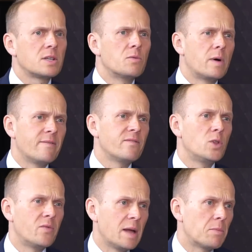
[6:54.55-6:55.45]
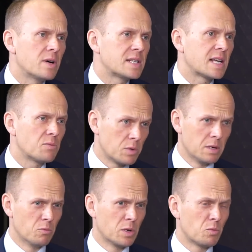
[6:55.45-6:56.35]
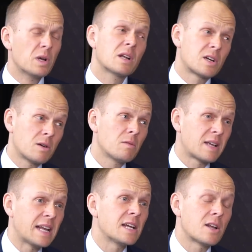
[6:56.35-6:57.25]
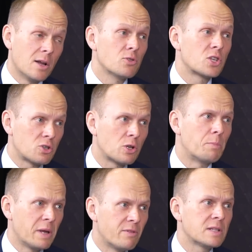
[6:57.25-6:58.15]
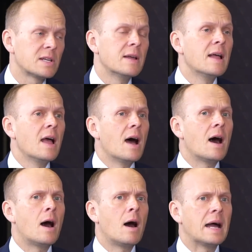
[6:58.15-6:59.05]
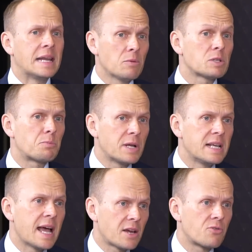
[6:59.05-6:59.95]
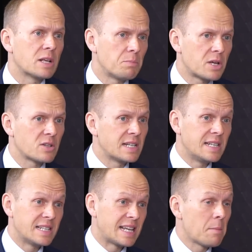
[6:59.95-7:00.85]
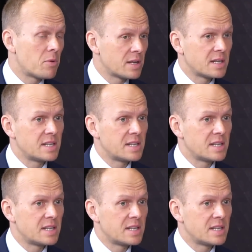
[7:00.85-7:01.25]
in November, I said we're getting closer to the pivot. And that was pretty accurate, because in December, the